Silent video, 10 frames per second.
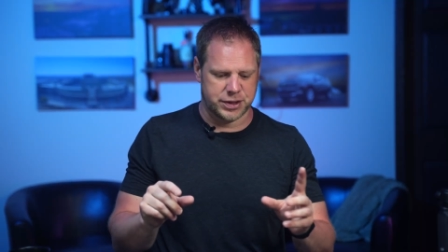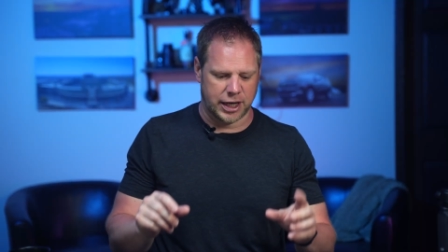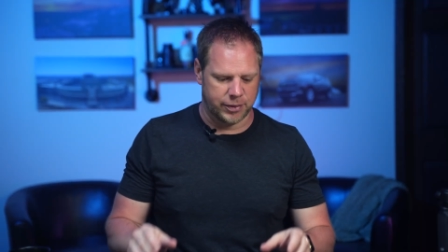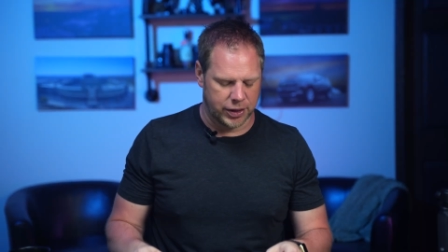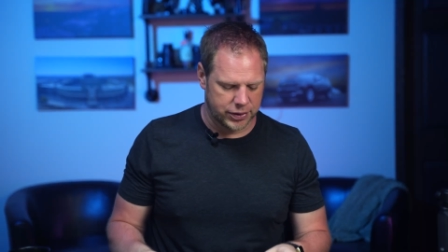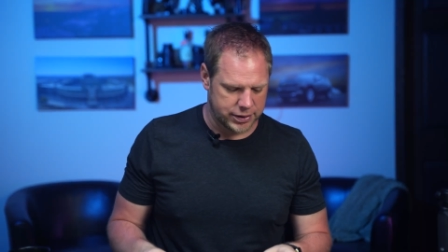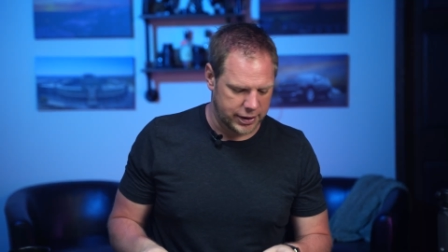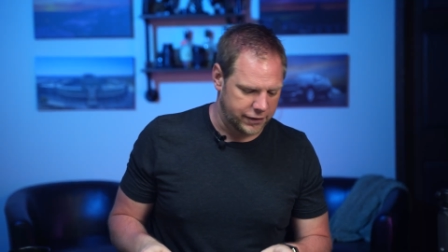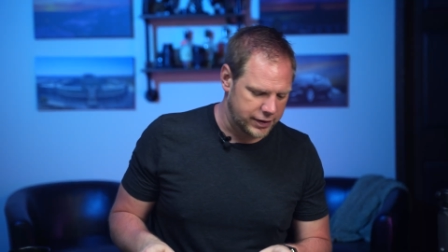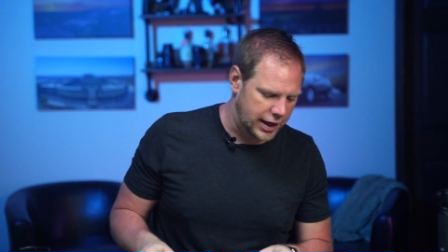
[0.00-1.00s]
centimeters,
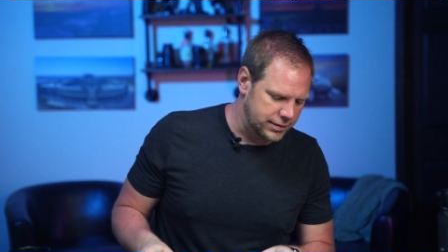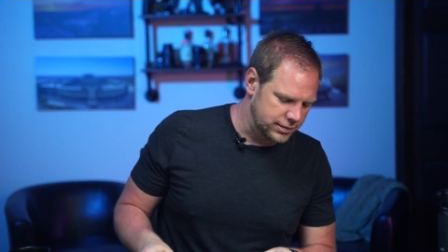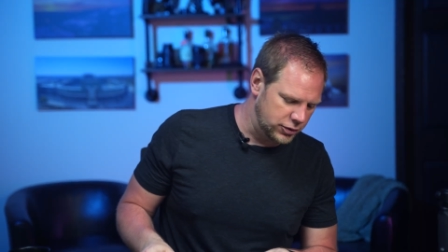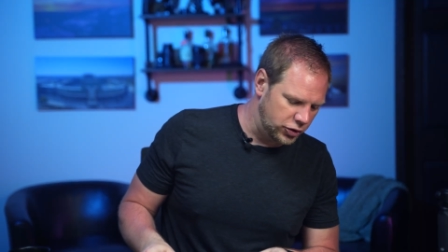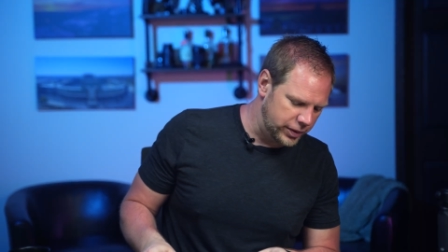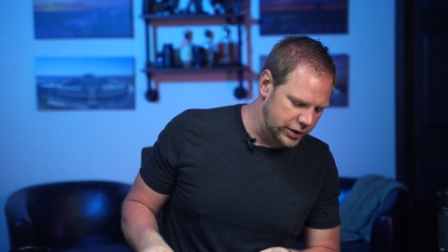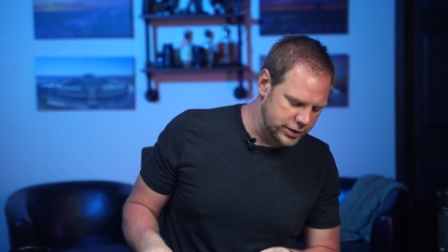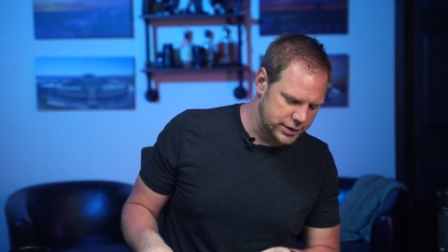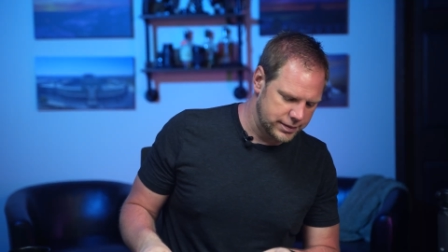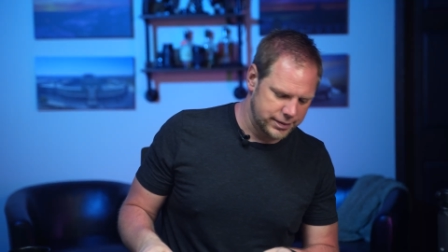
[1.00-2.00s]
if not
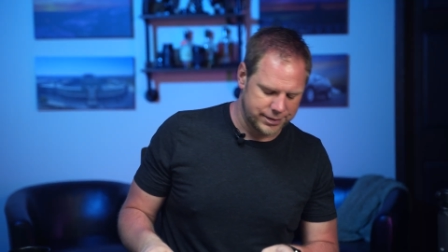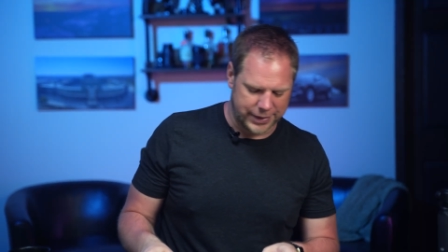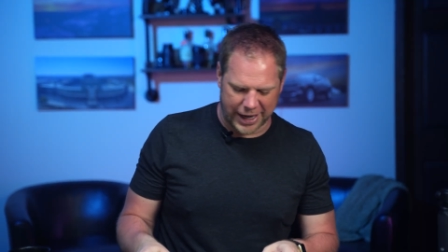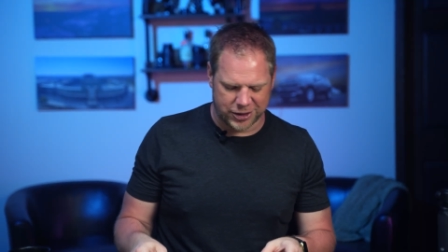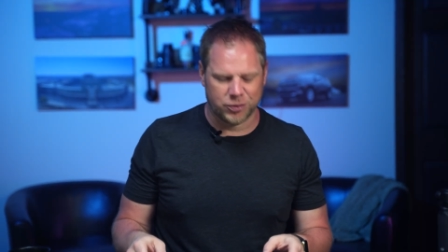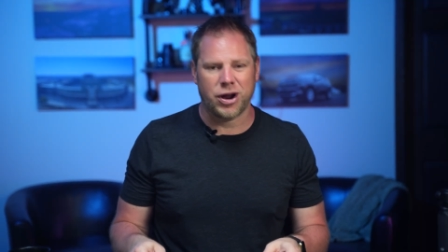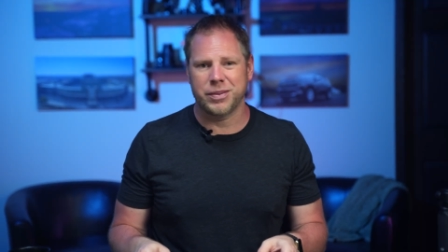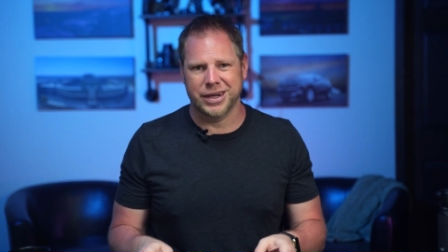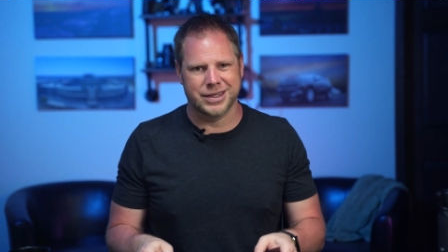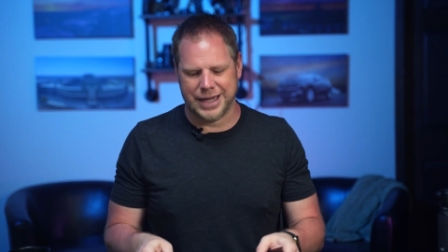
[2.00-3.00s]
millimeters. Heck, they're
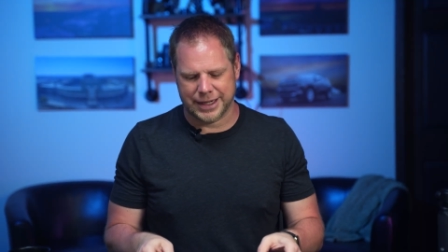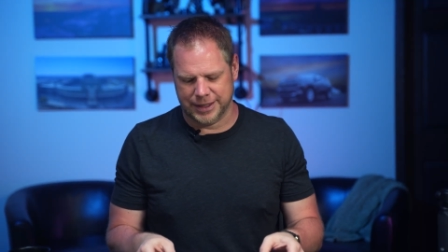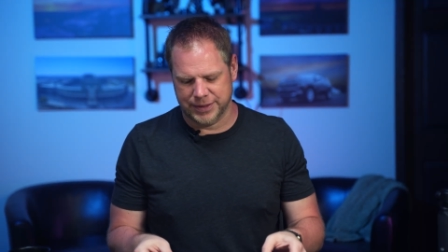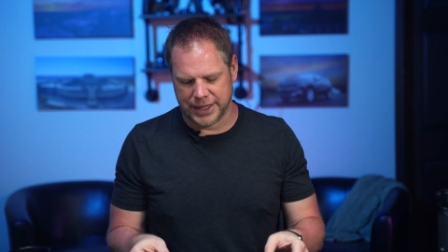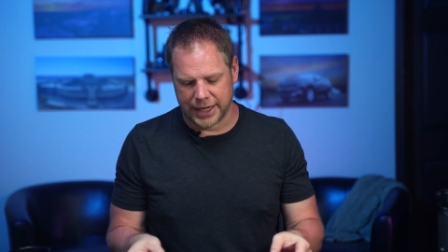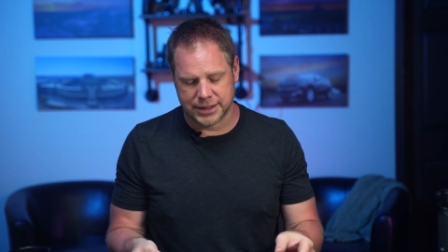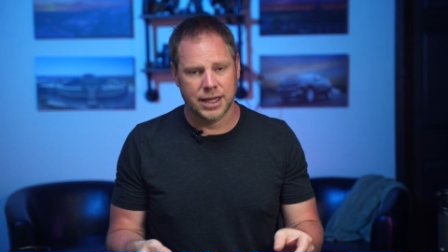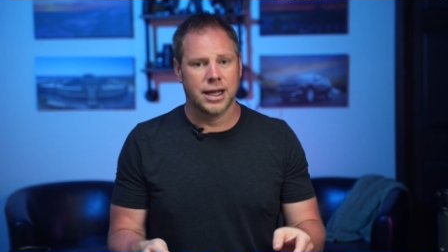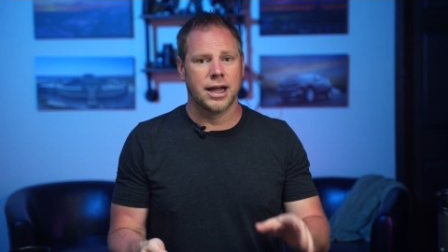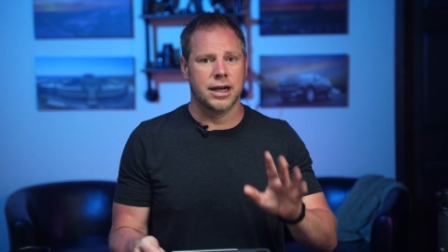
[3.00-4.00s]
probably the exact same size.
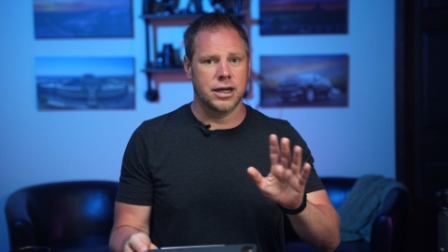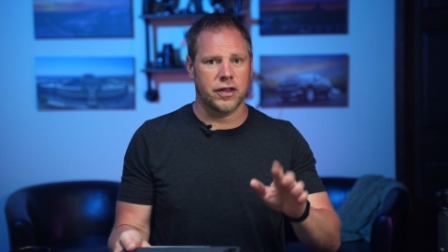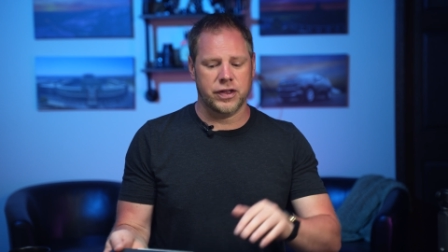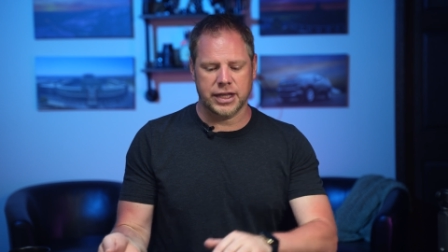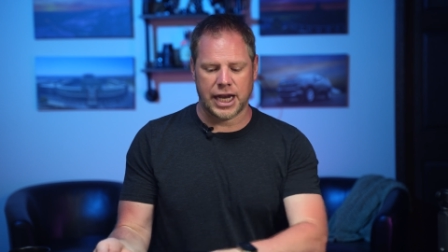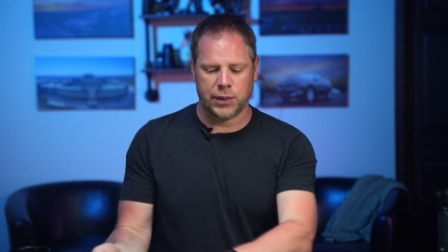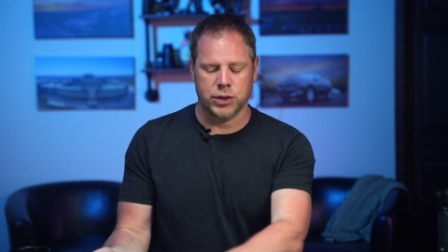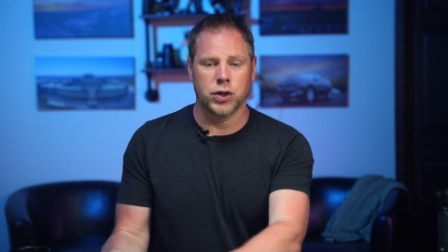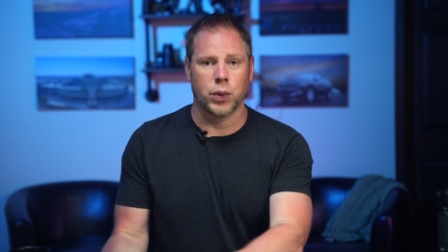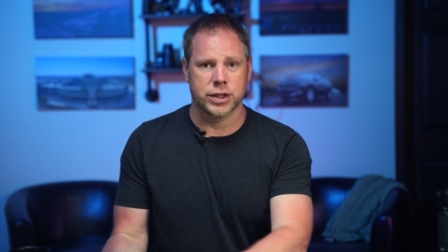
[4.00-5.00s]
Nothing that I
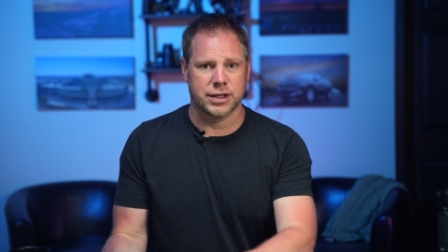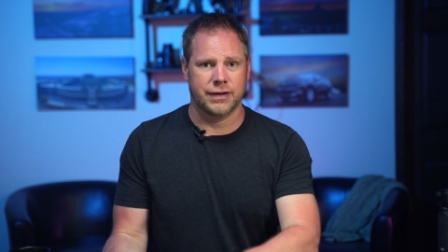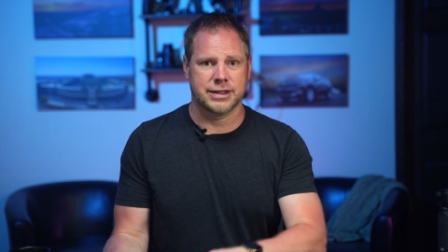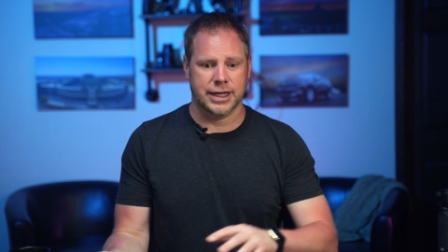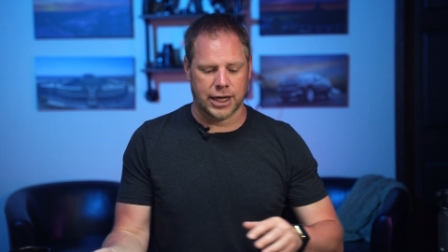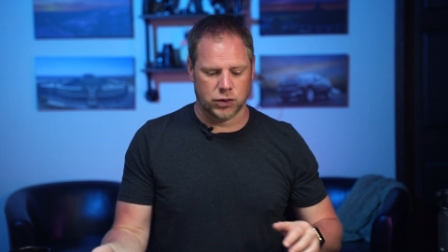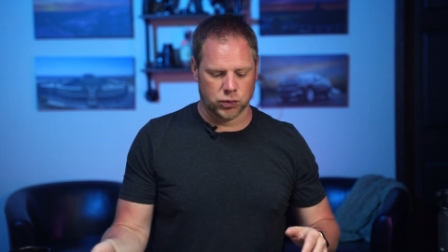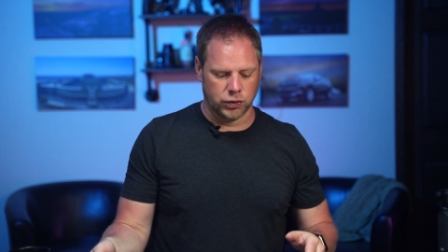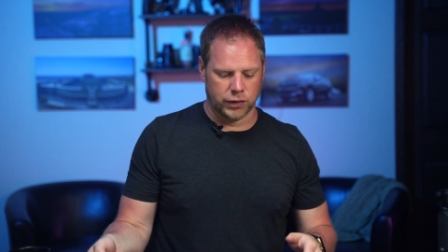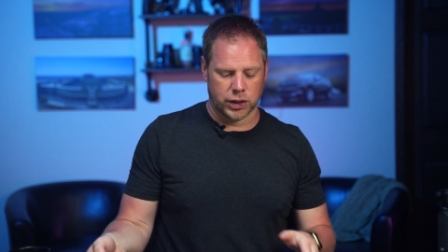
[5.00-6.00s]
would notice unless I got a
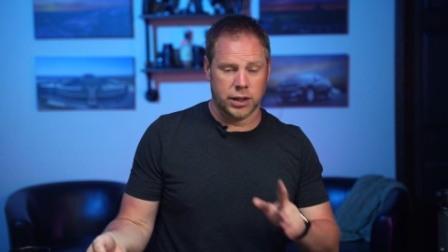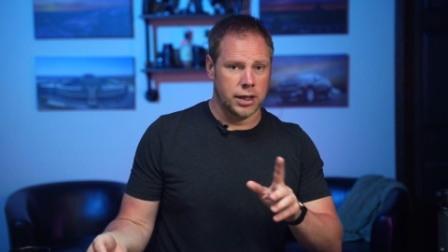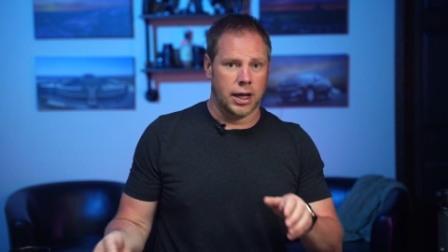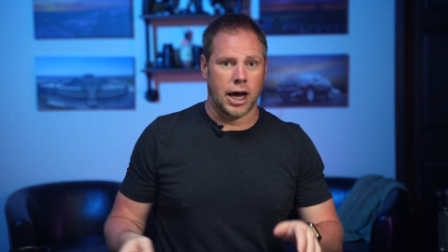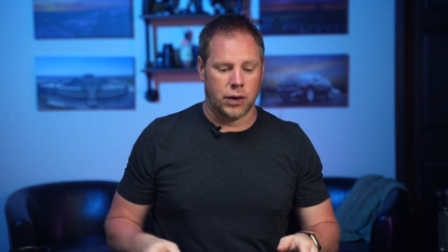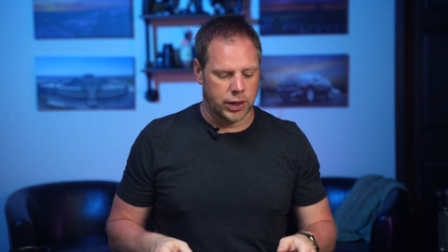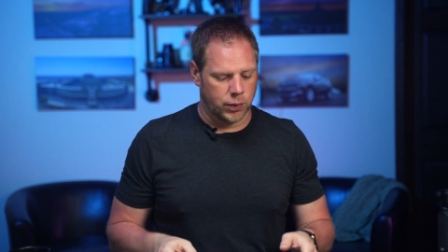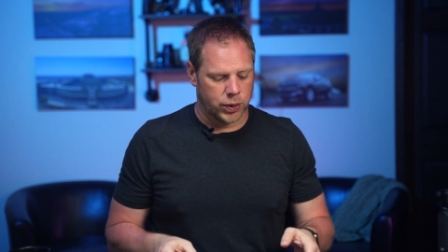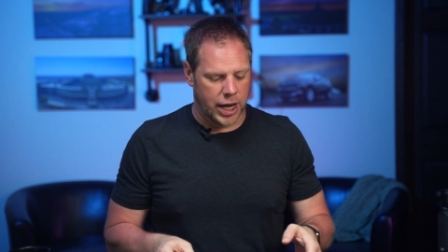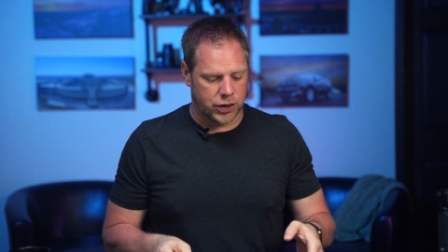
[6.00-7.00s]
ruler out,
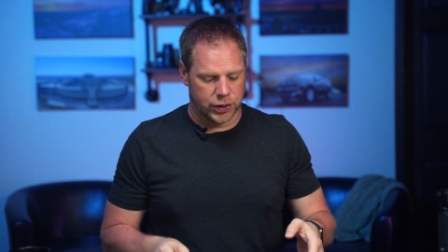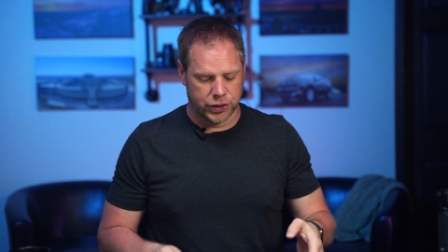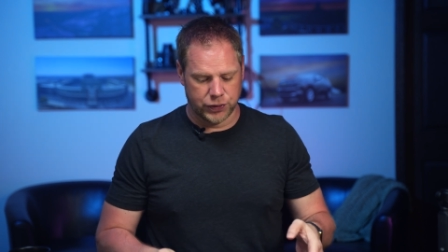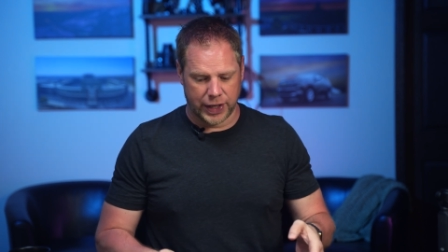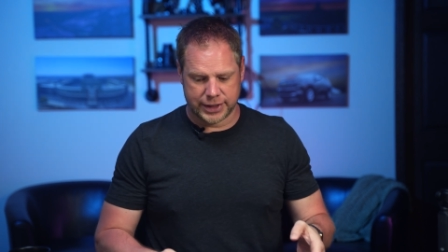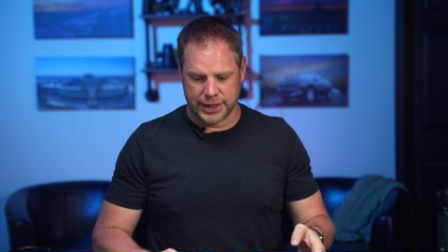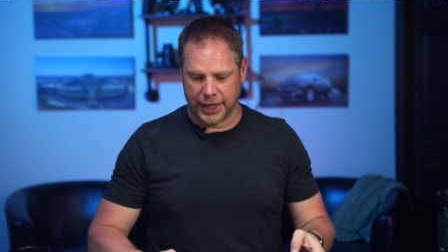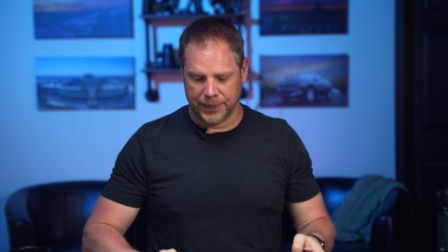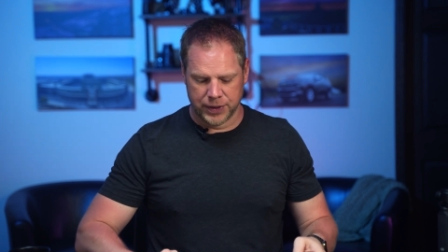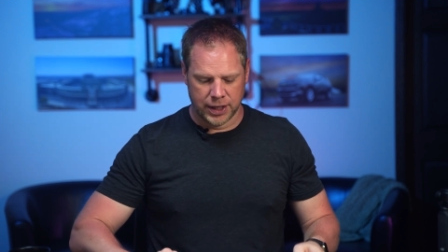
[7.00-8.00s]
and we're not going to do that today.